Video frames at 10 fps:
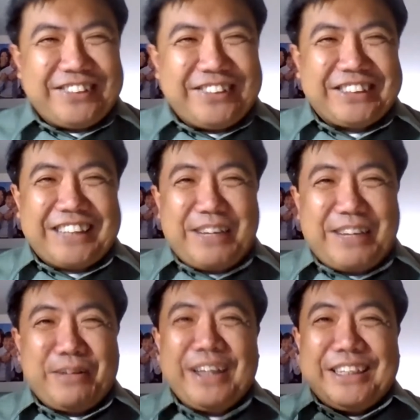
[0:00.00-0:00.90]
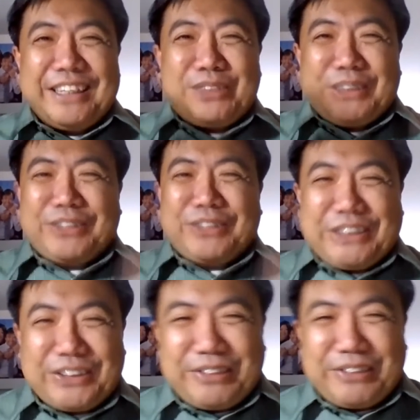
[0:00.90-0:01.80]
He was saying it was
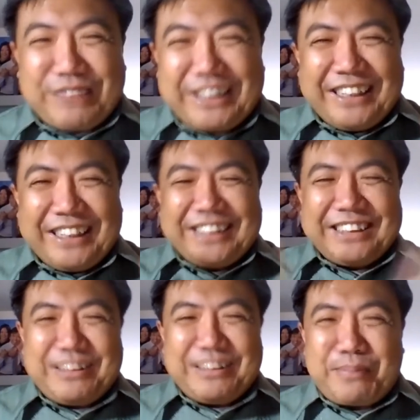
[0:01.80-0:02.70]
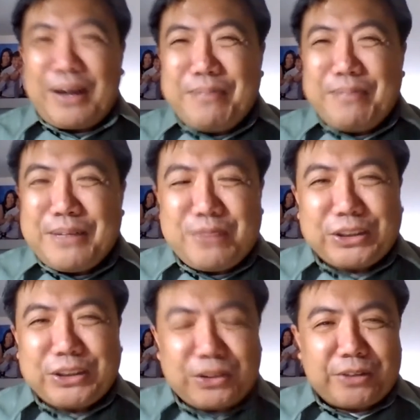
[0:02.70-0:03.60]
resolved, the, the, the problem
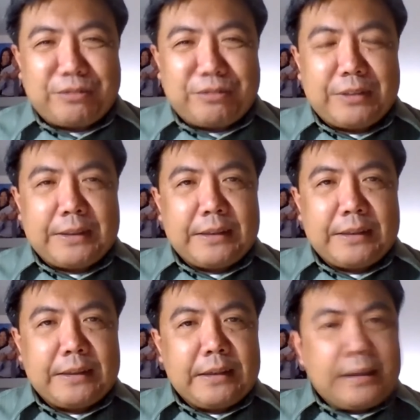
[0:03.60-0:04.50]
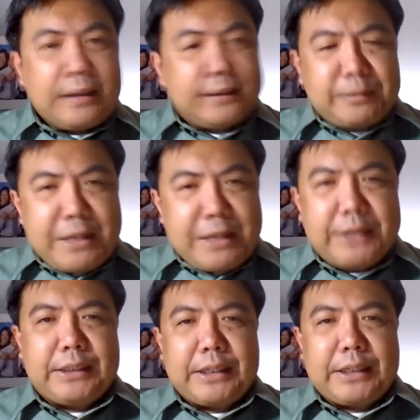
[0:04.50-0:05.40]
was solved. It's
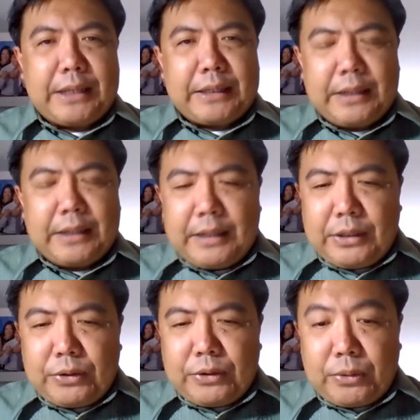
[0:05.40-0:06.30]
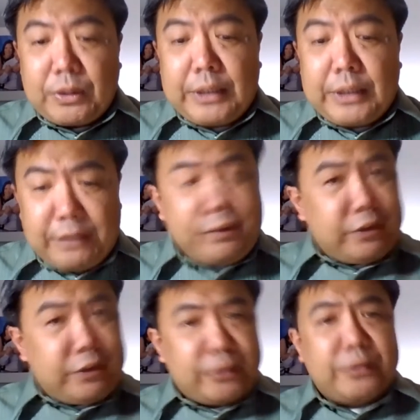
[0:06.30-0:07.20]
amazing that, you know,
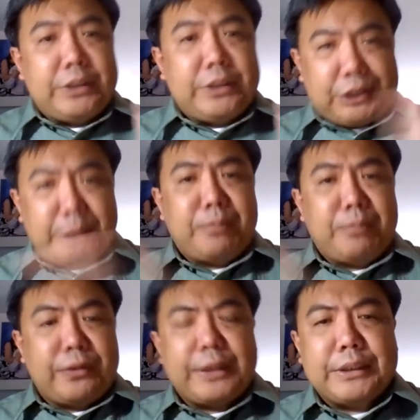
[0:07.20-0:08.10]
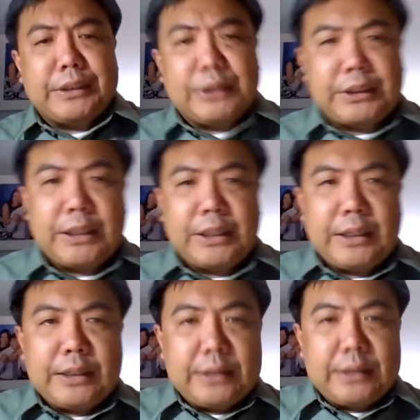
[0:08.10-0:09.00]
even through the simple things,
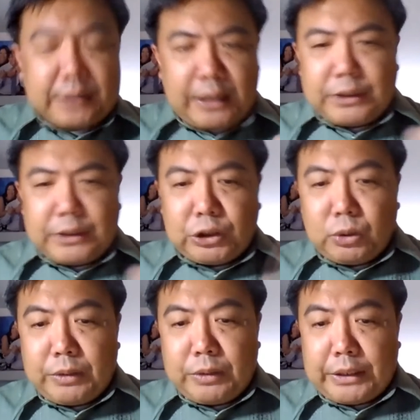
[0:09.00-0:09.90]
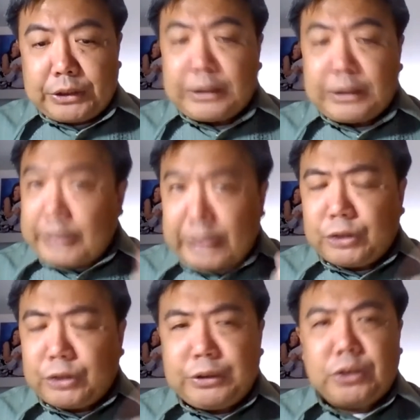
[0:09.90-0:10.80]
that God is showing us that
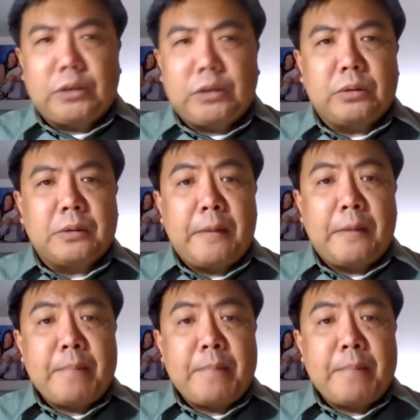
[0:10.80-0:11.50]
that's really true.